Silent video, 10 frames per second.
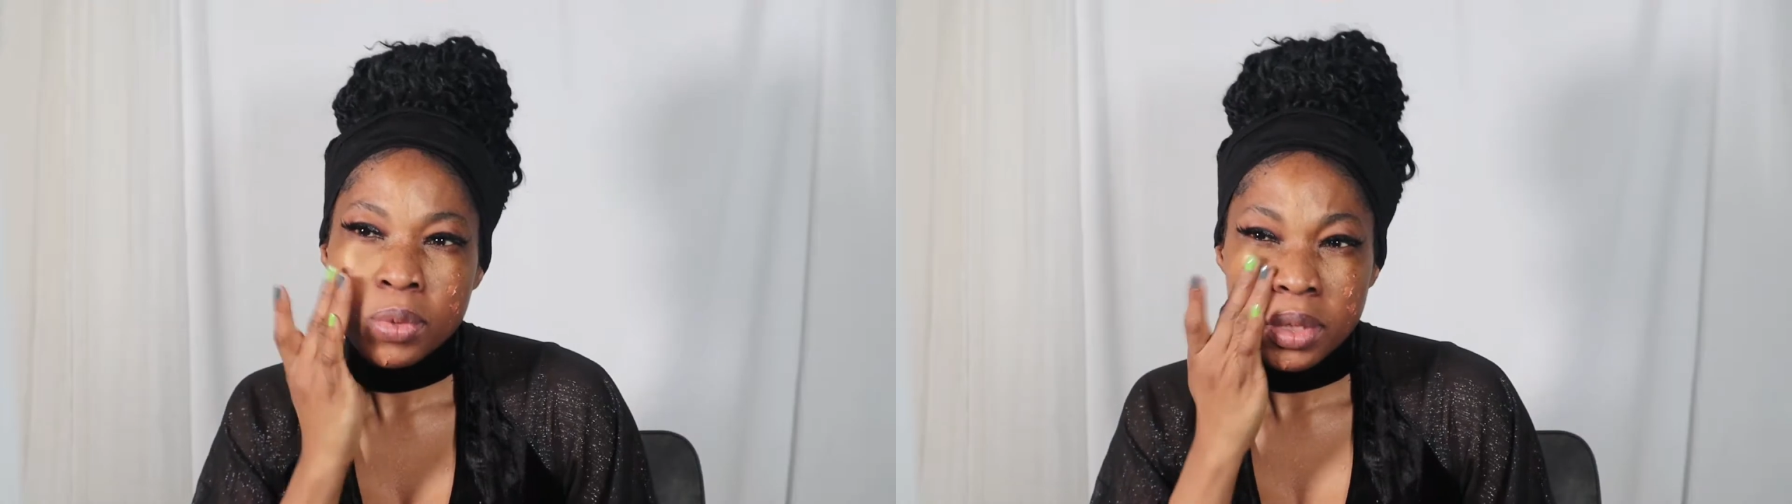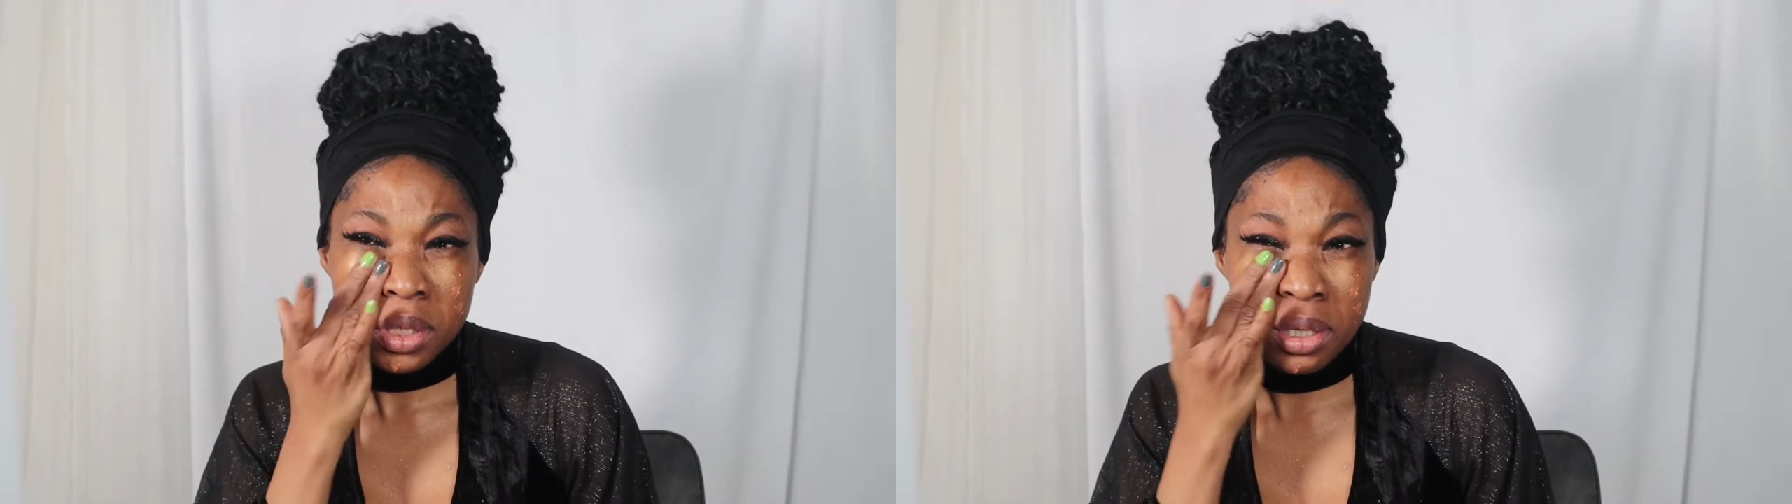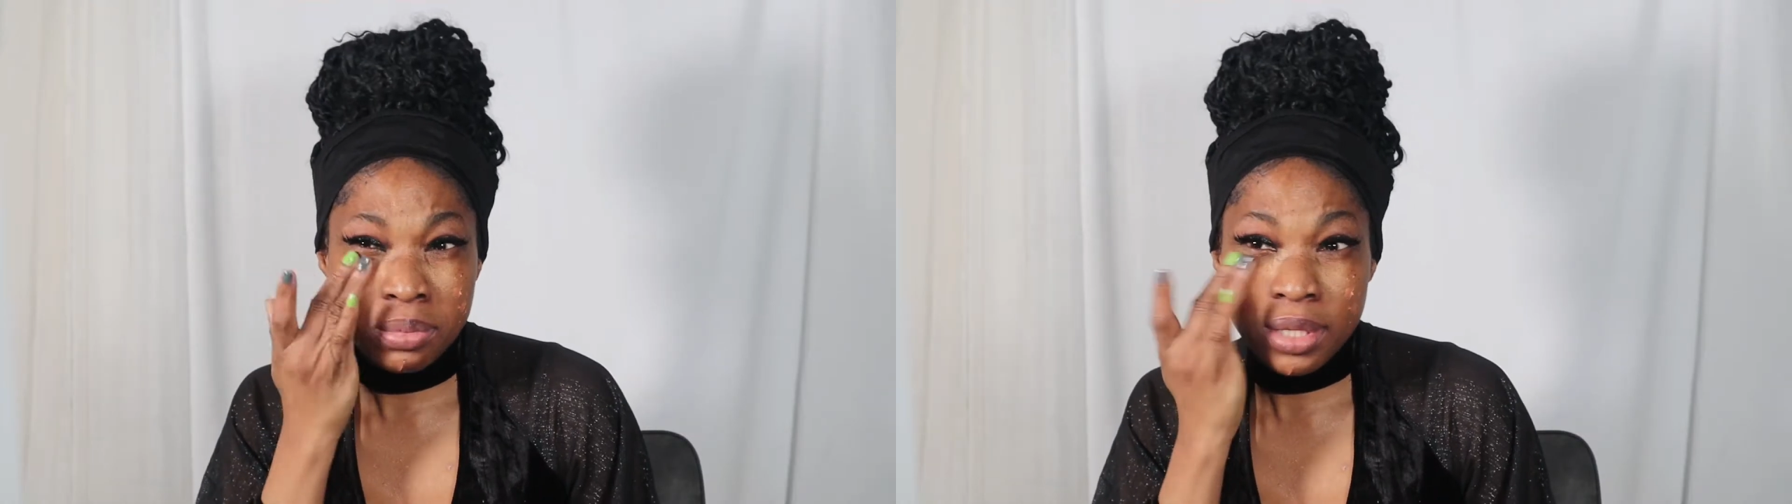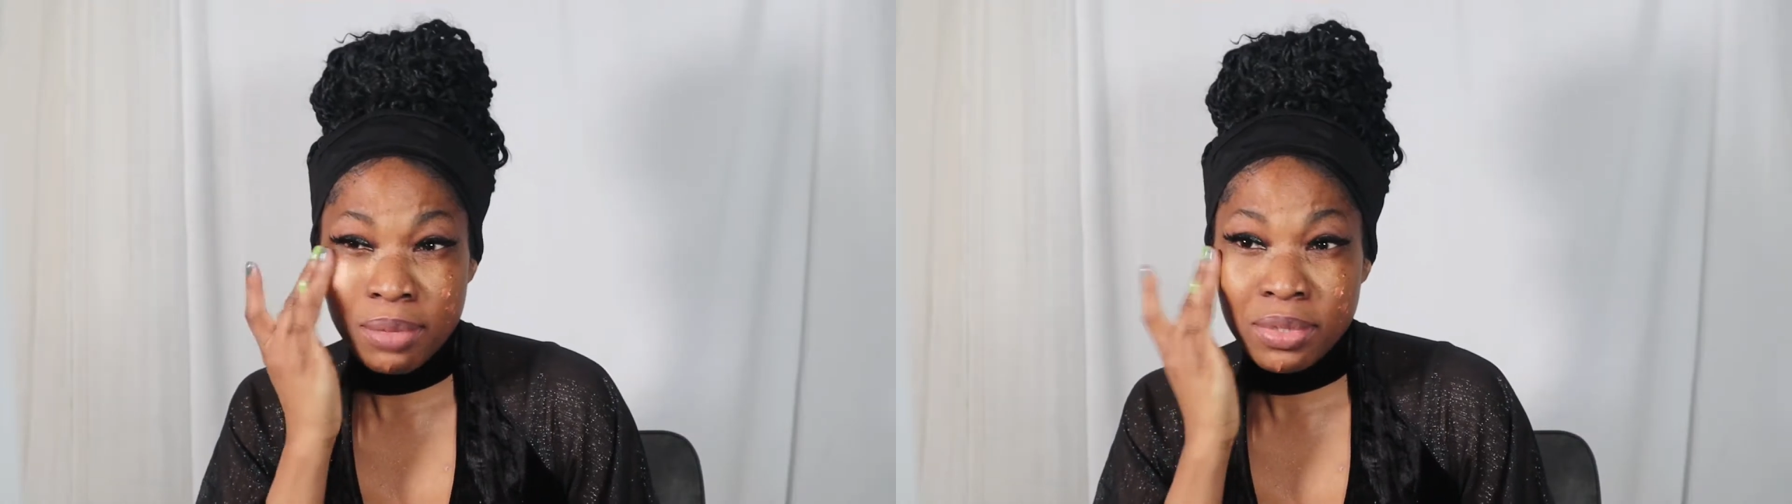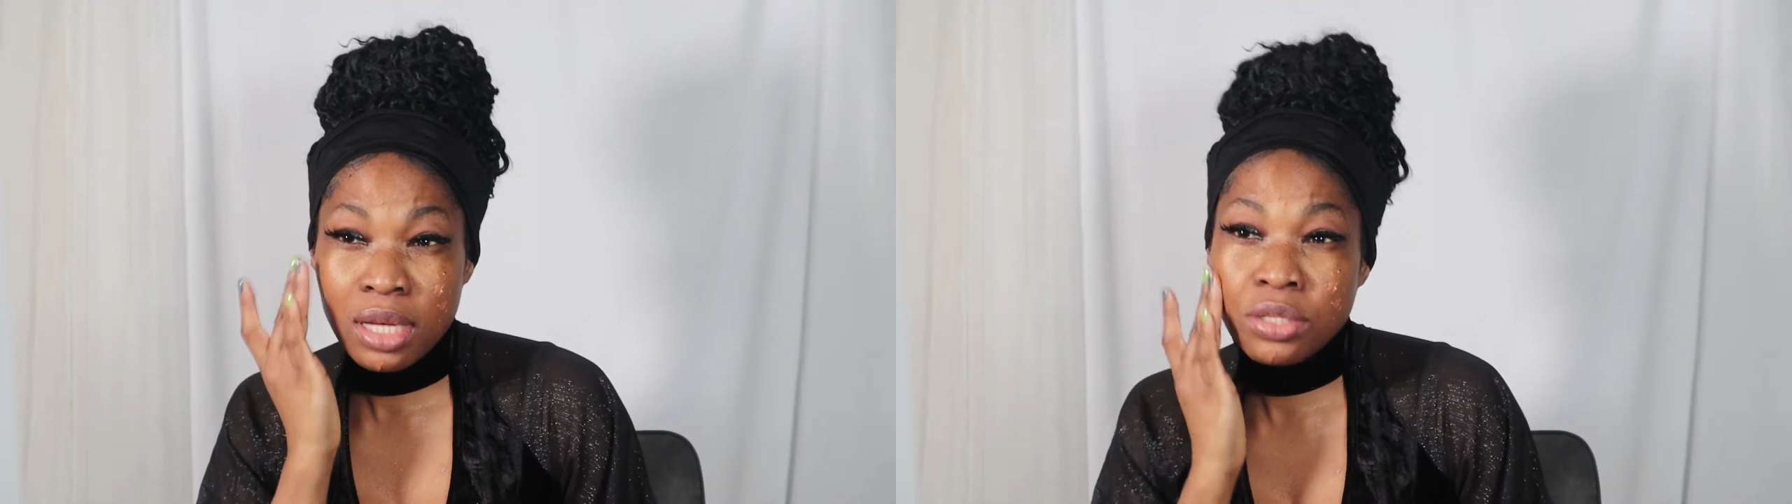
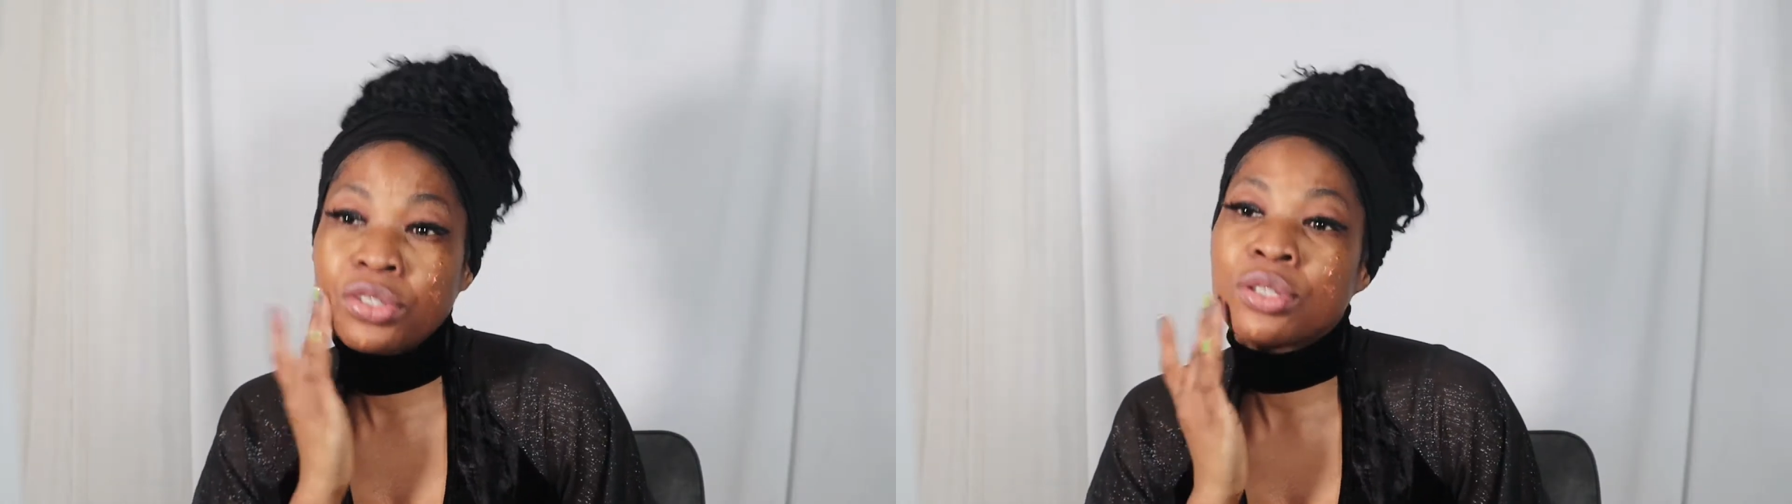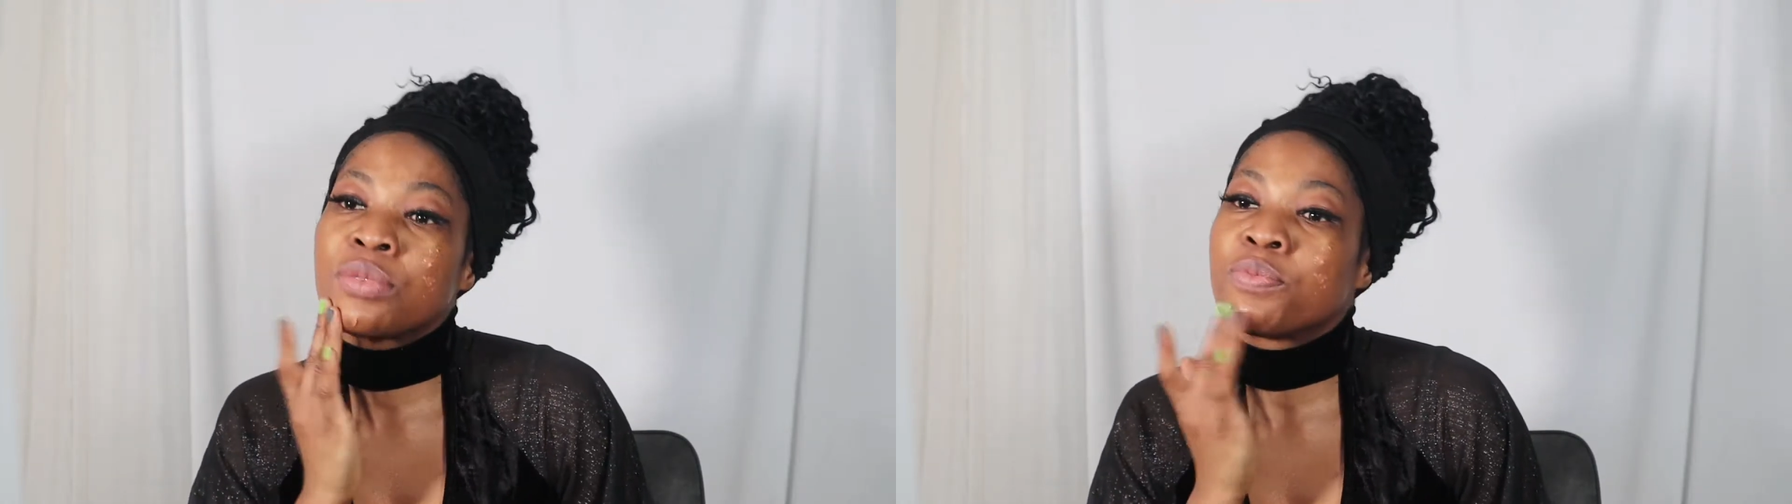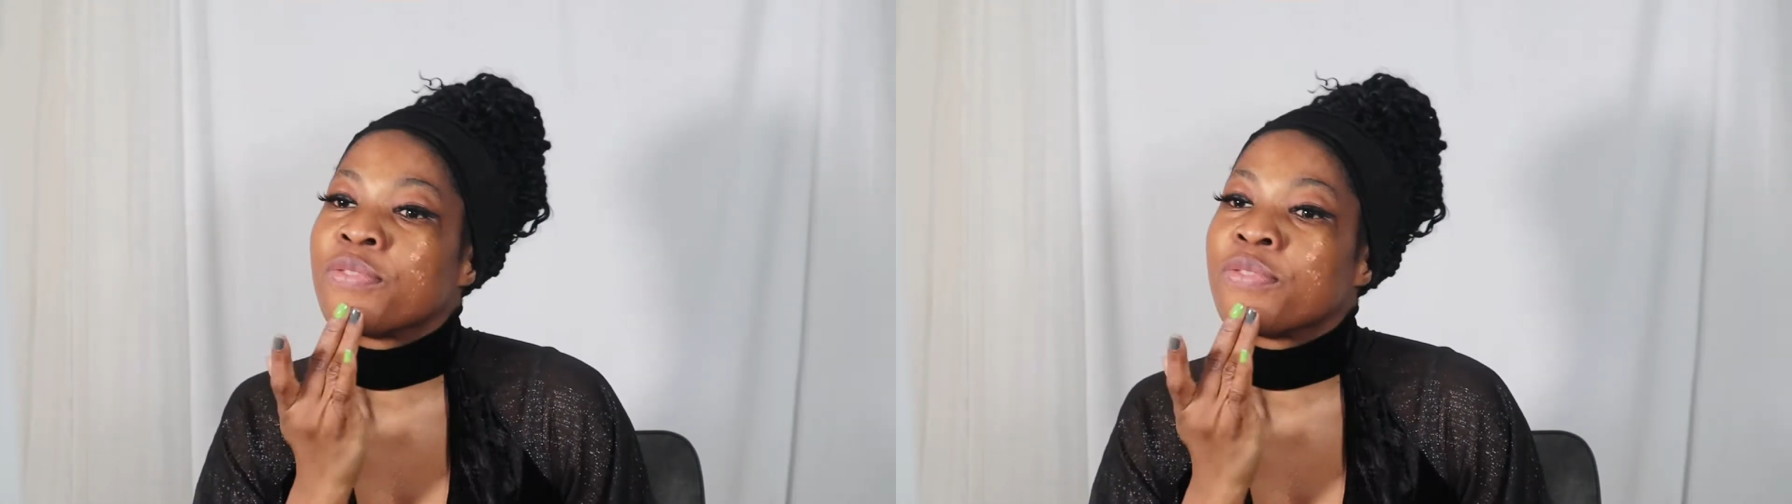Sometimes I just